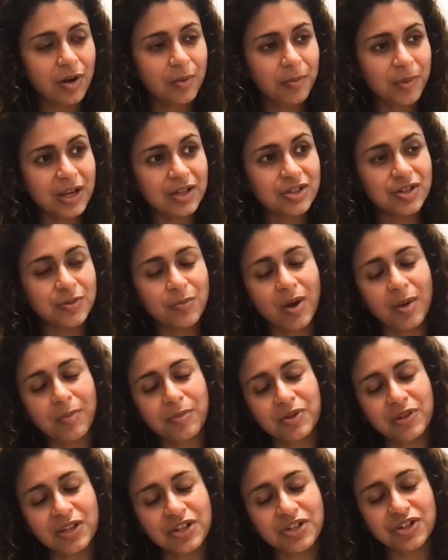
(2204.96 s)
among our
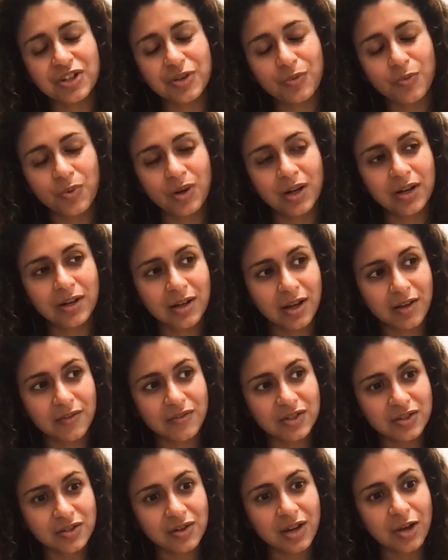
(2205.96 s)
patient population,
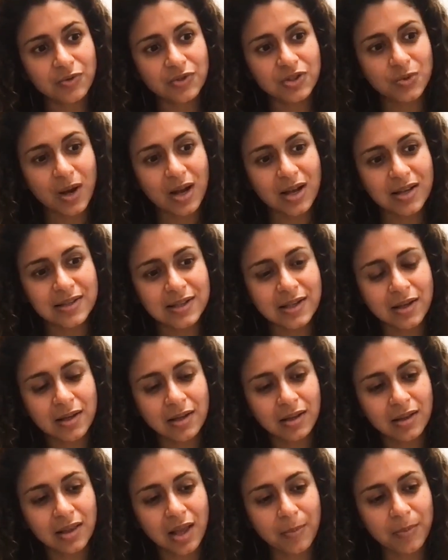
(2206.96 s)
what kind of stood out to
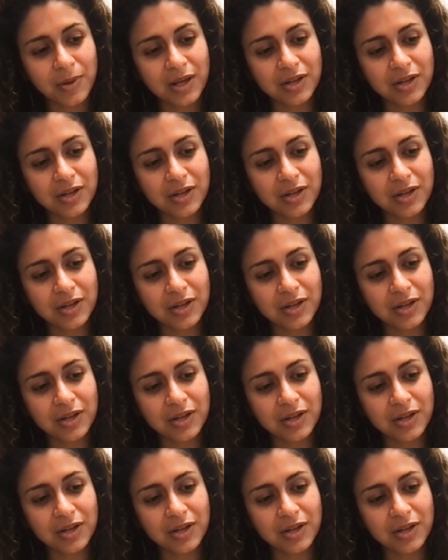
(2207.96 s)
us,